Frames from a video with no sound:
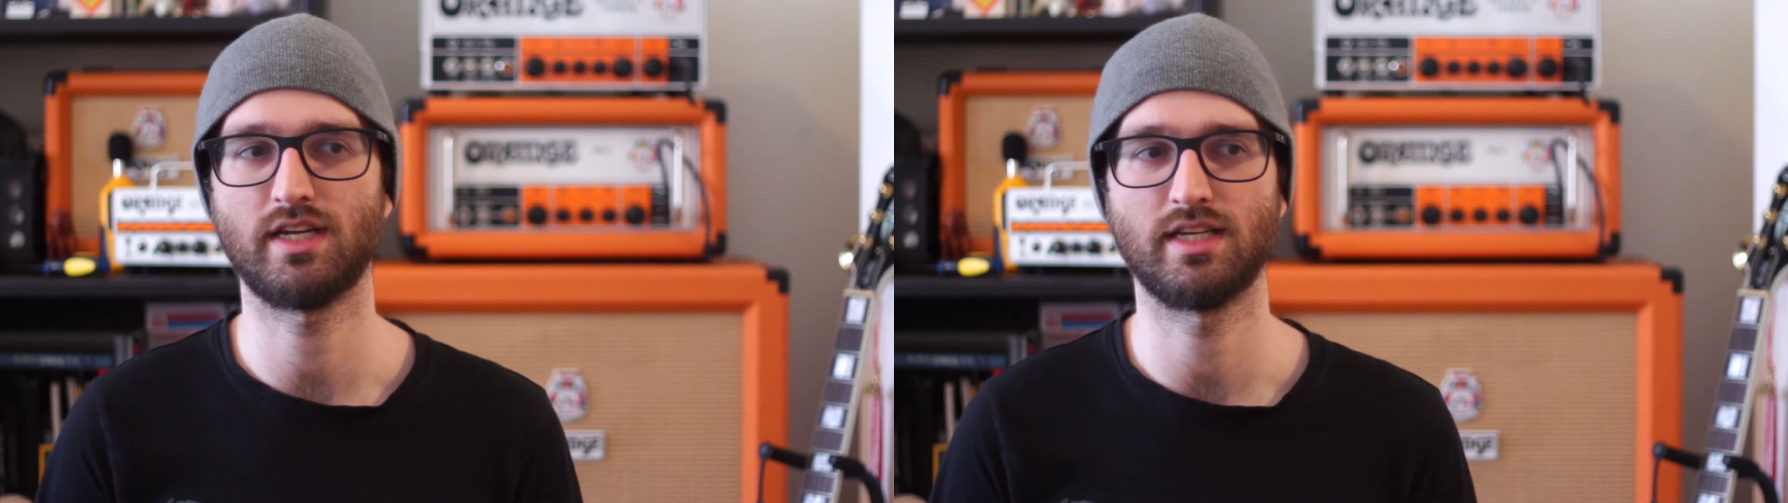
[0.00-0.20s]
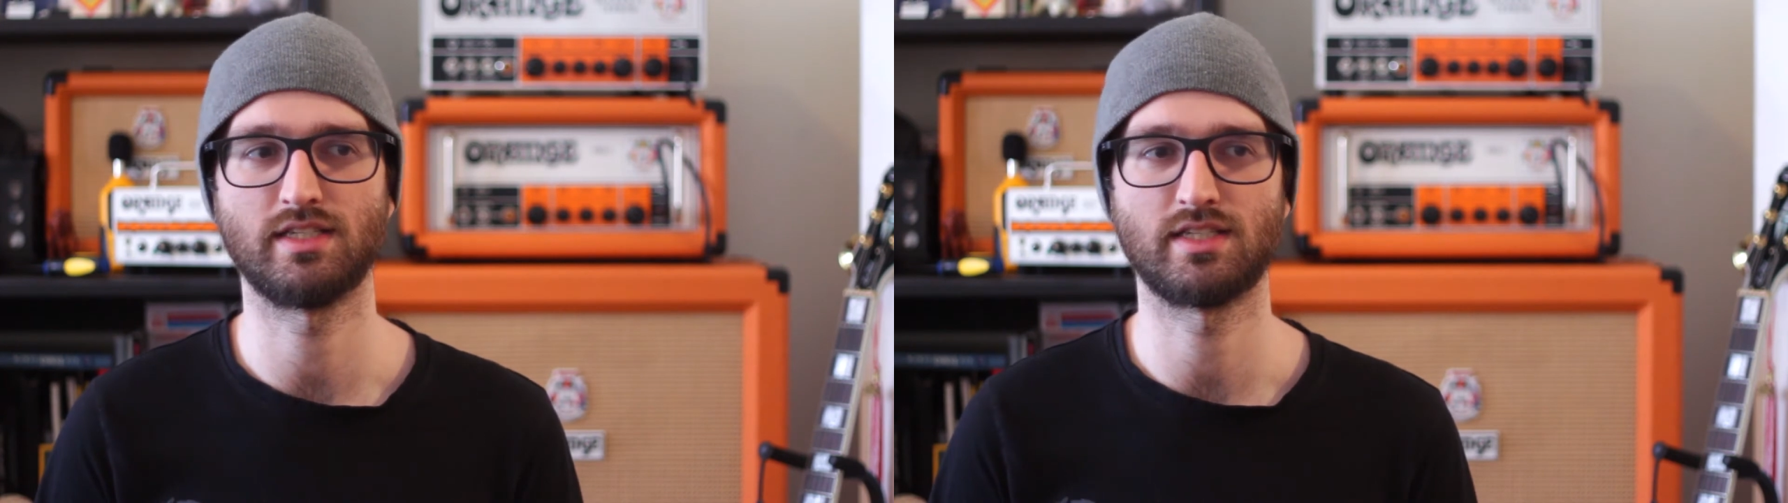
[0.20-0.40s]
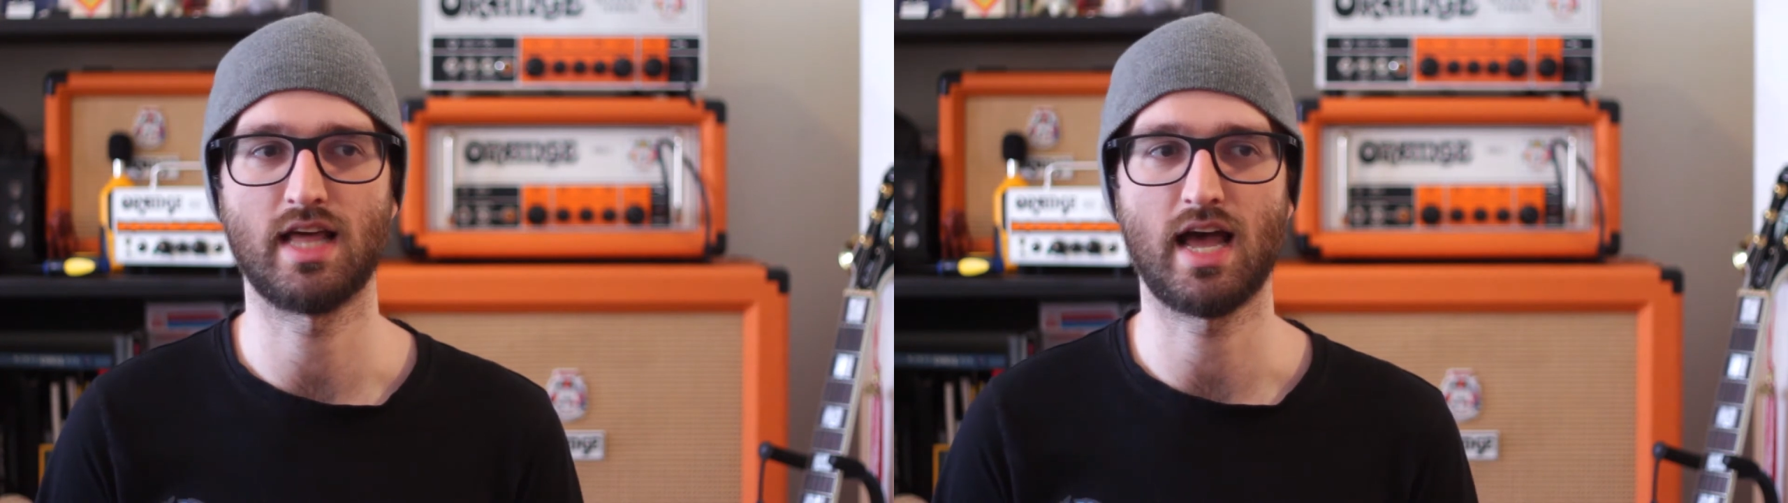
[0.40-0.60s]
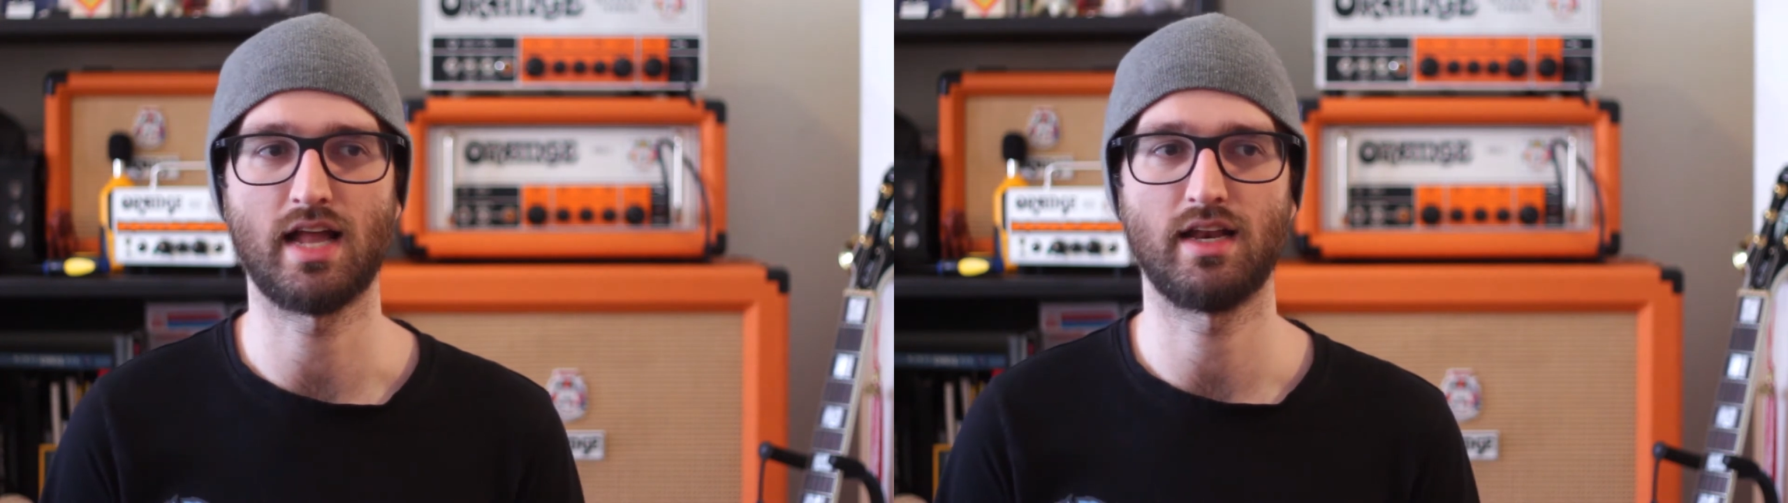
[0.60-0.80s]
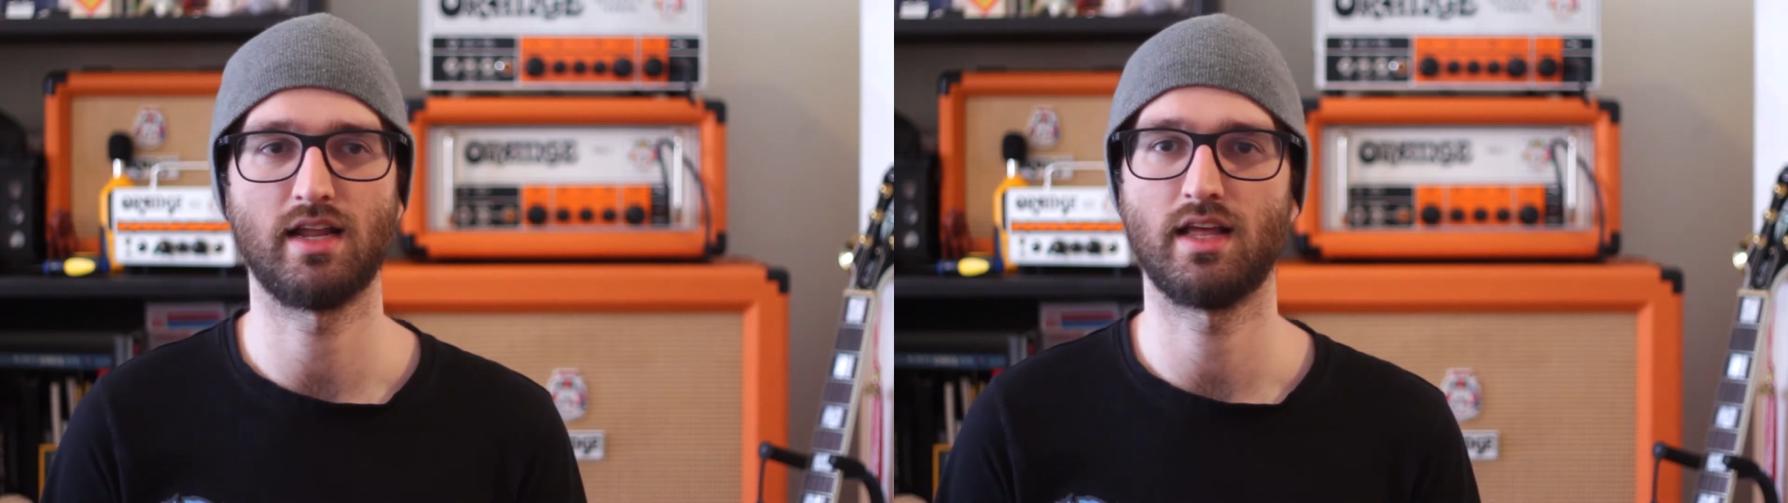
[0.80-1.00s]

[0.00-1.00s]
is that